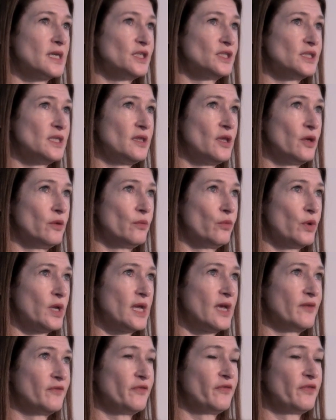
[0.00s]
is actually that
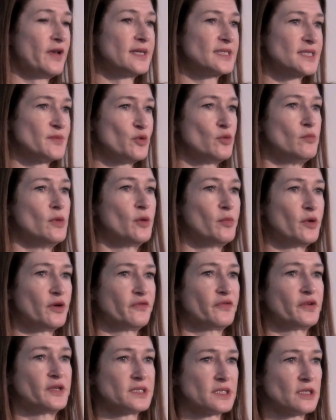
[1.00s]
we have a flexible
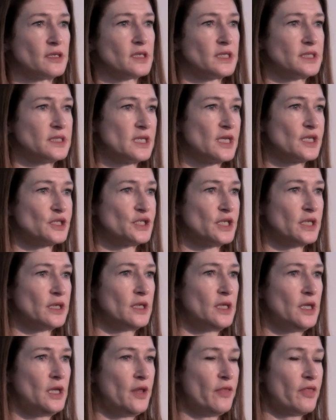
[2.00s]
mobile-first
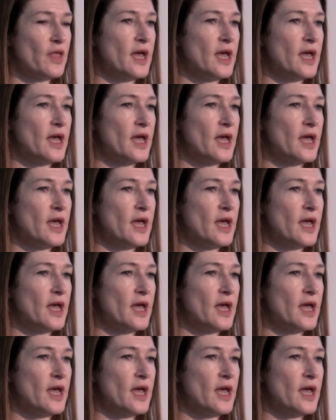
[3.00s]
architecture